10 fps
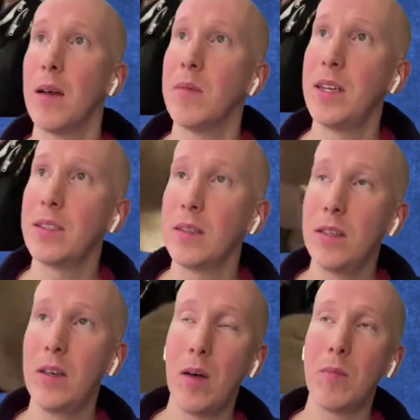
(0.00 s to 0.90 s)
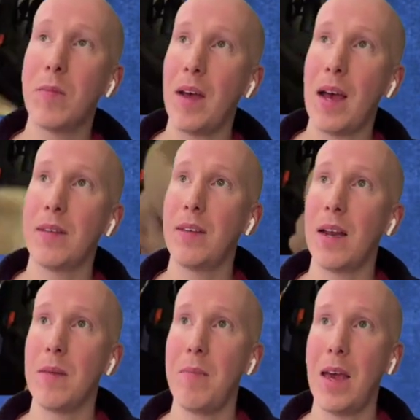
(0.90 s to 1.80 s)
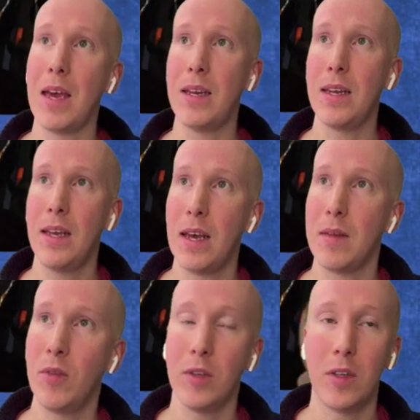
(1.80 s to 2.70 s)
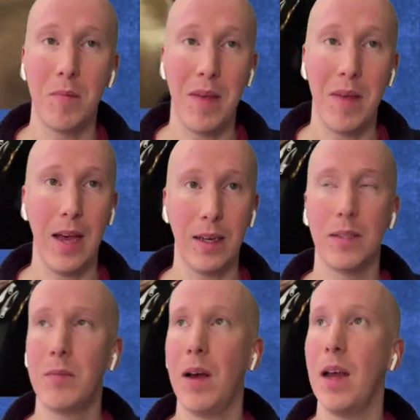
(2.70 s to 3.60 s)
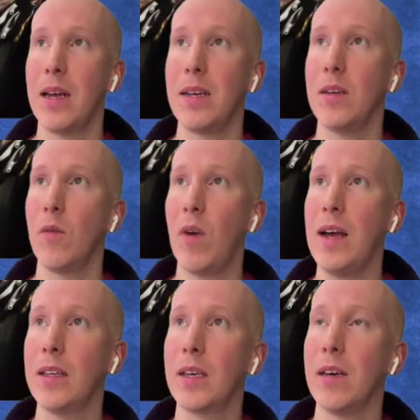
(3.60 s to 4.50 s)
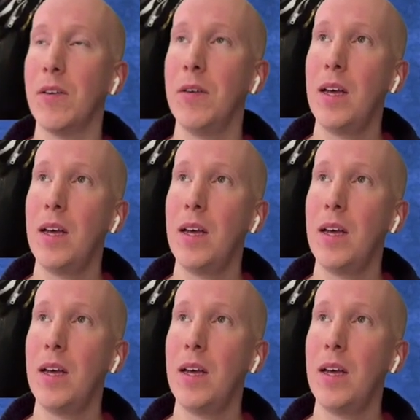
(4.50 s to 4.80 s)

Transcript: but it's a little number path that I made and put little magnets behind a while ago.